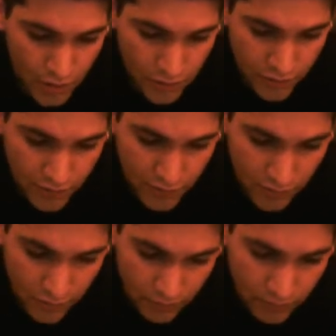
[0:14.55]
Let's
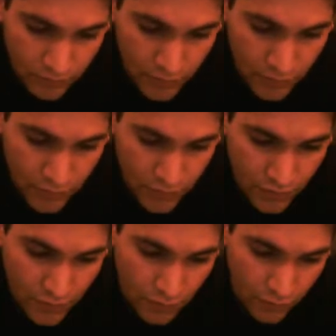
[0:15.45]
see.
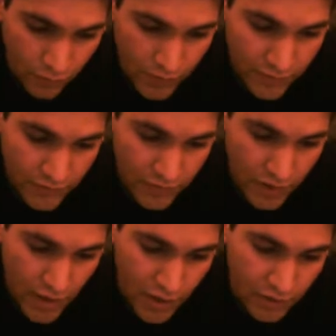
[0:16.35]
So,
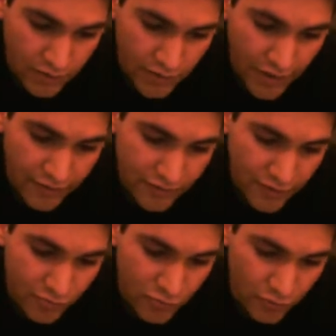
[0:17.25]
Wednesday 8, I
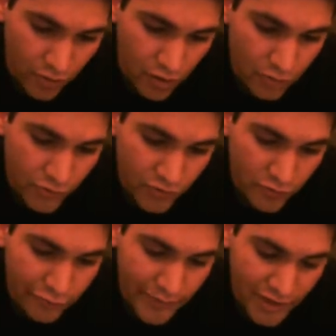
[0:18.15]
slept through almost
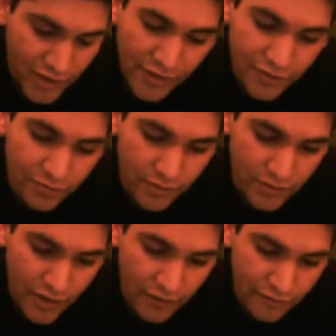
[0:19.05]
all of my classes
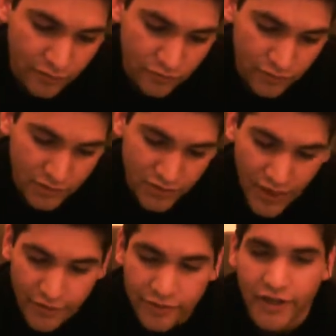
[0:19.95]
because I felt really
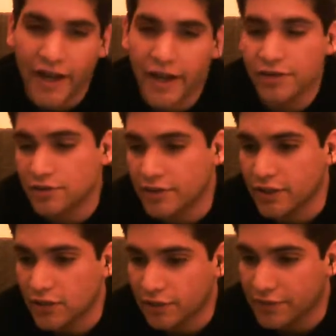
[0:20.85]
tired. I didn't
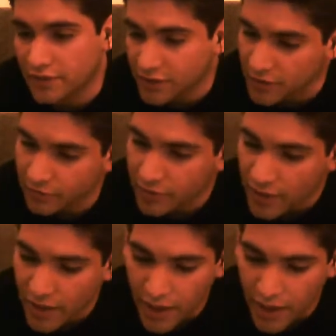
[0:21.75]
get enough sleep.